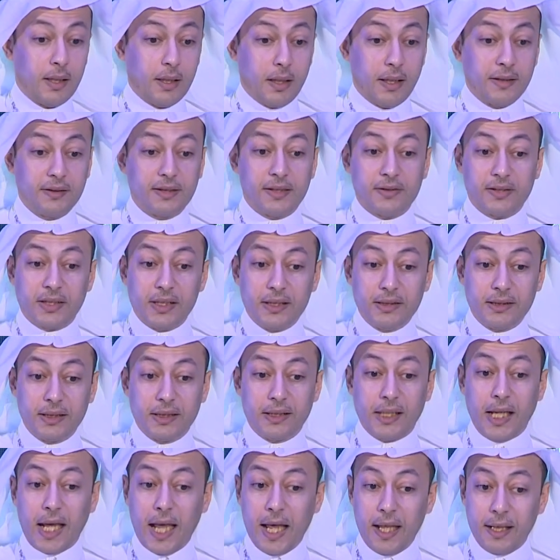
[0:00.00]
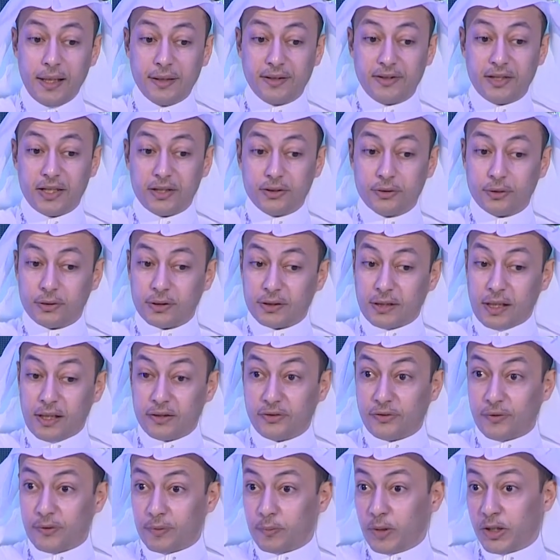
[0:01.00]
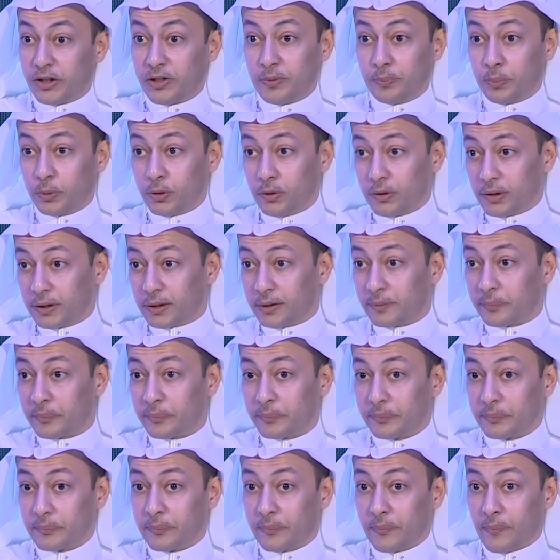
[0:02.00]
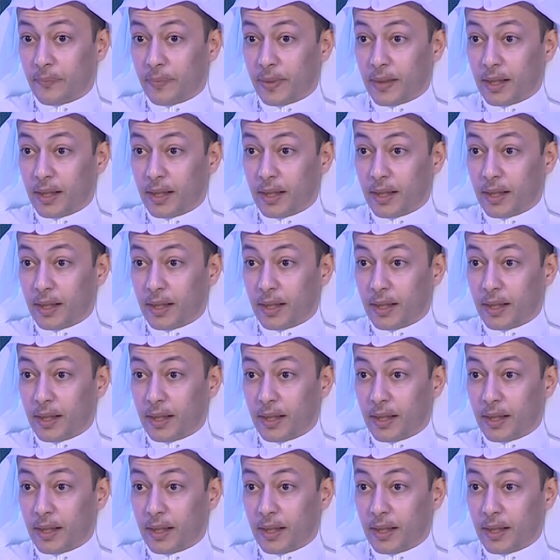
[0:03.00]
It is written Health Sector Transformation Program.